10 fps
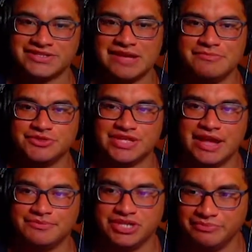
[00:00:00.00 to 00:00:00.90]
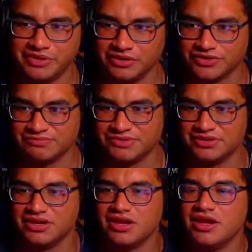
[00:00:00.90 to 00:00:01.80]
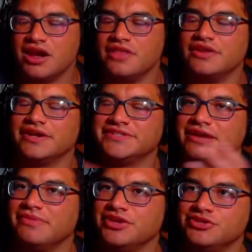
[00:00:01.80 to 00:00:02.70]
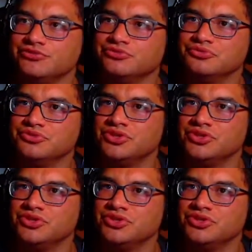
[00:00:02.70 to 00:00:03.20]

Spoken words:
time you stop jumping or something, and the next time, like, you